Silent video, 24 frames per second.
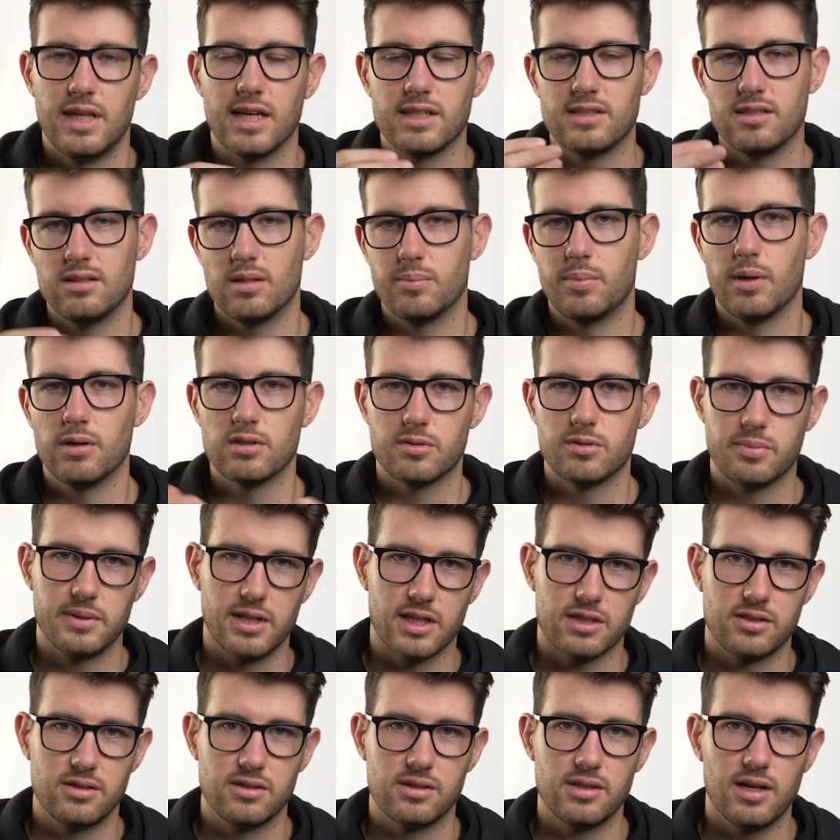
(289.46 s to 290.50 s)
That's in the
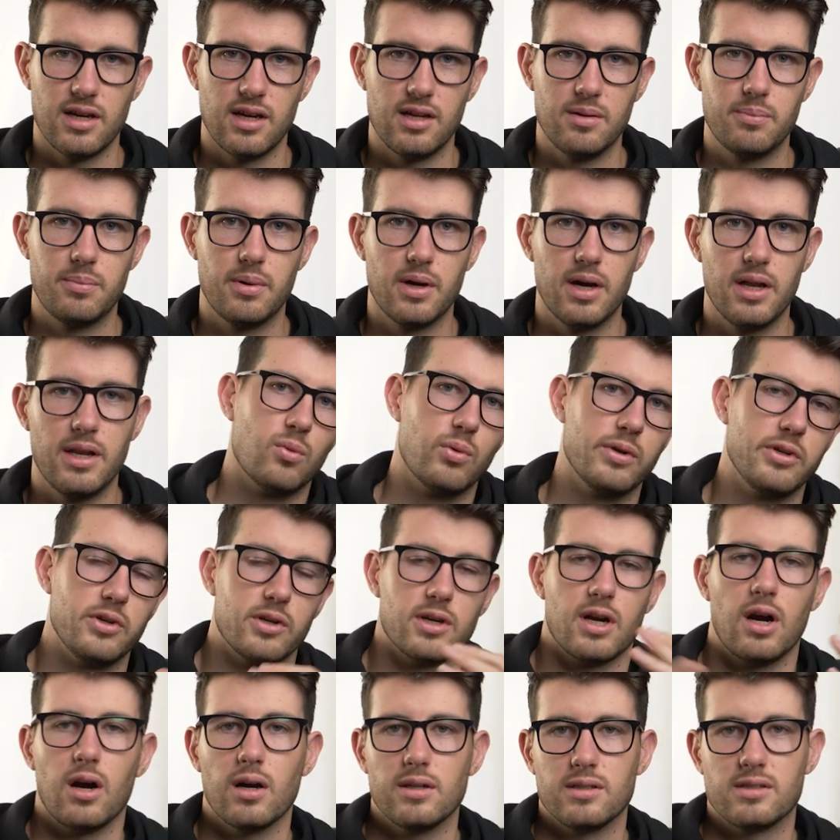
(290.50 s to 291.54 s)
post-production side, but when
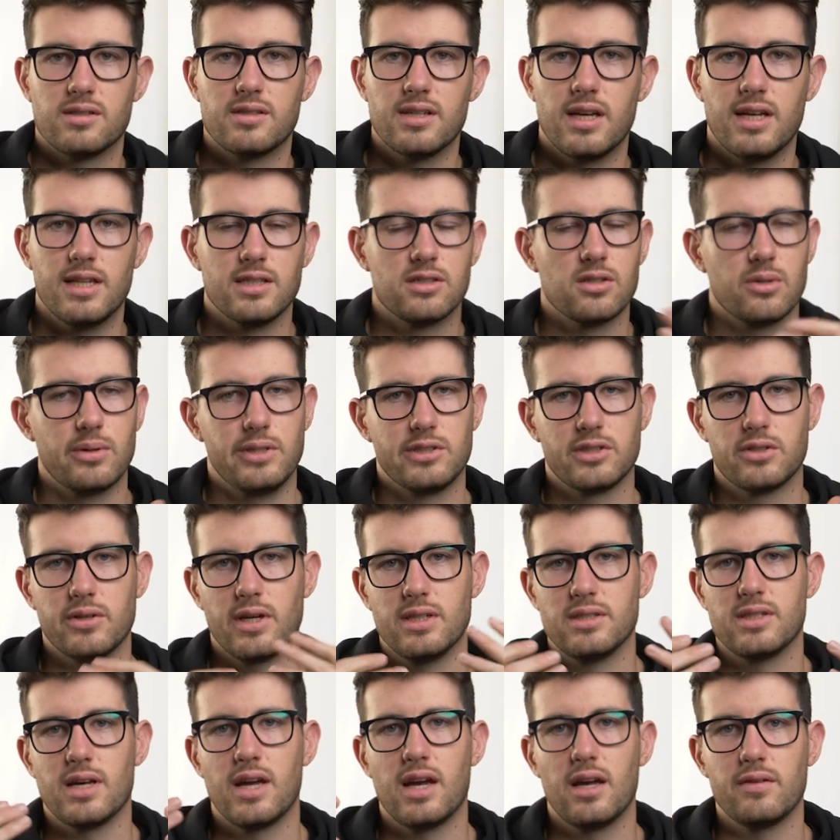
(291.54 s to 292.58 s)
you're on set, it's always great
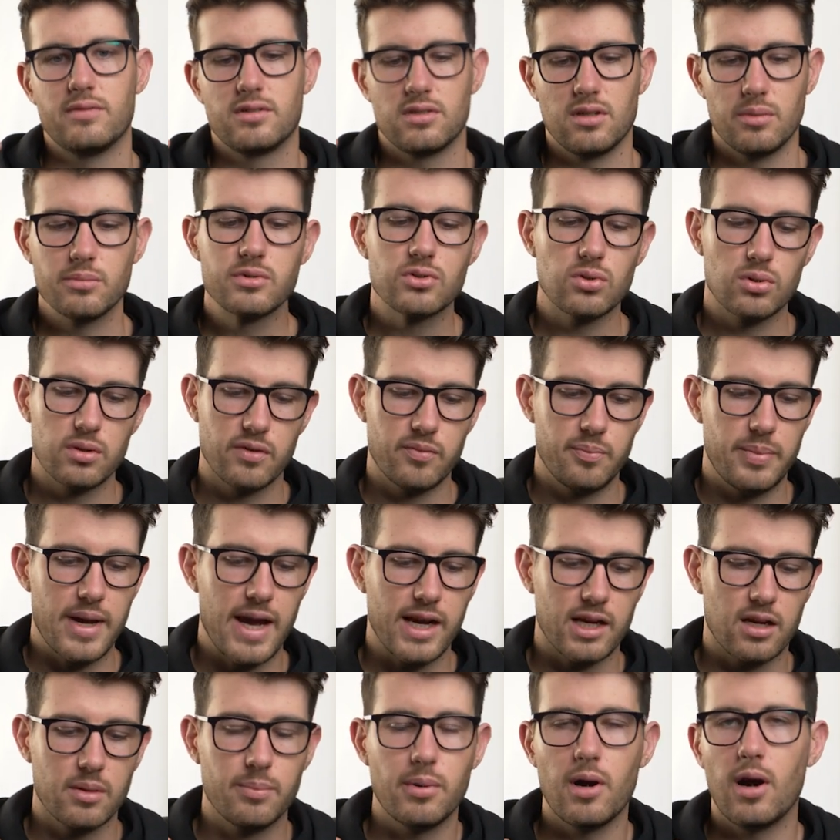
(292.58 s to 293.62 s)
to have some sort of
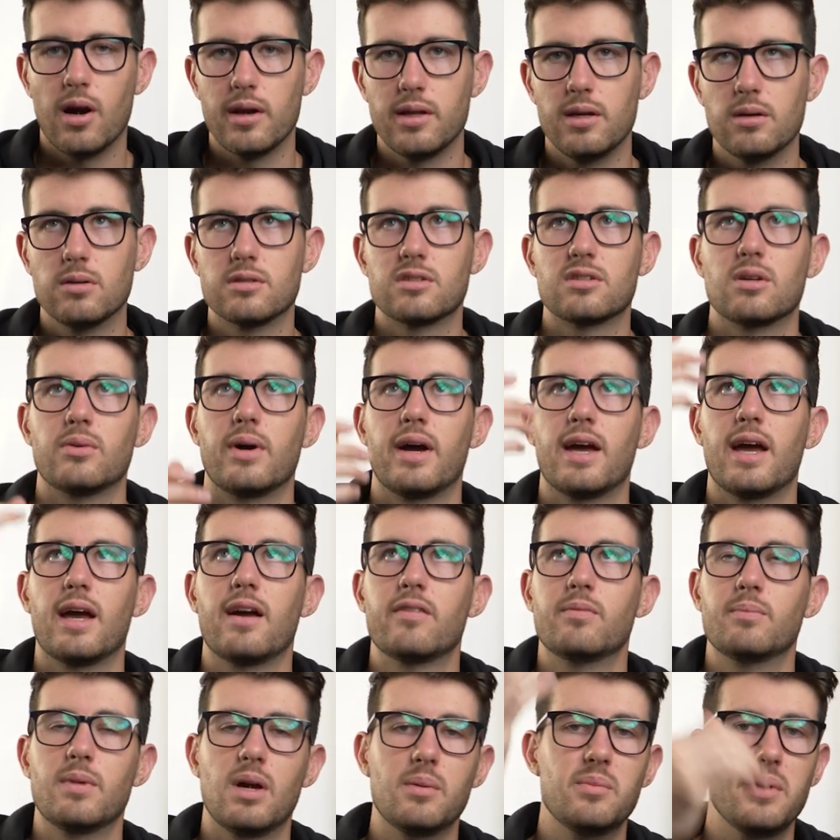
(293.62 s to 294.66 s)
backup audio. So I
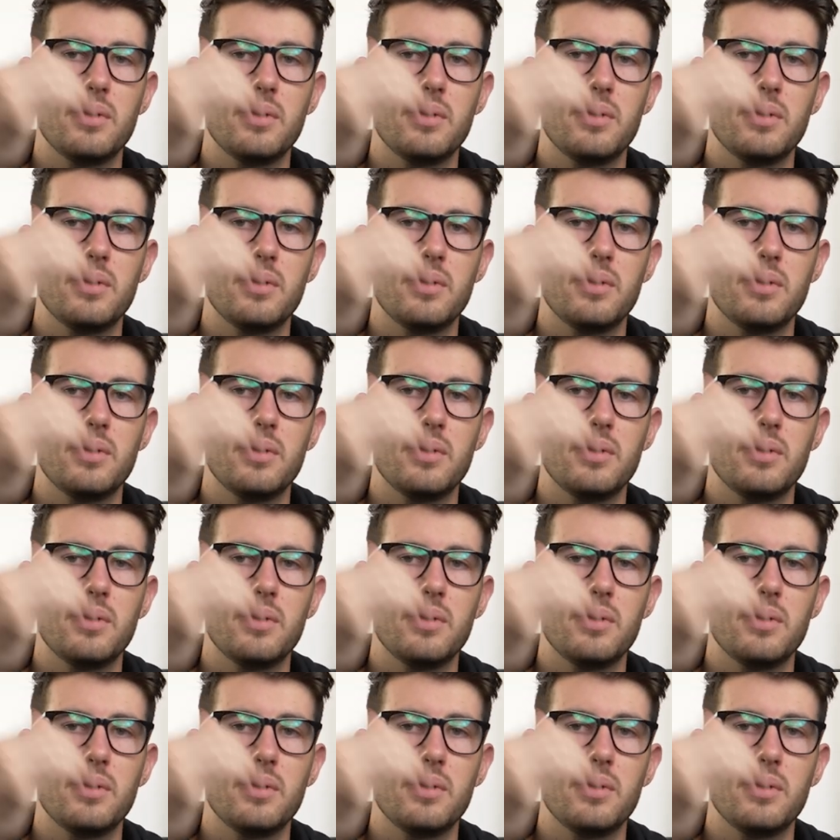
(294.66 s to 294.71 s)
have my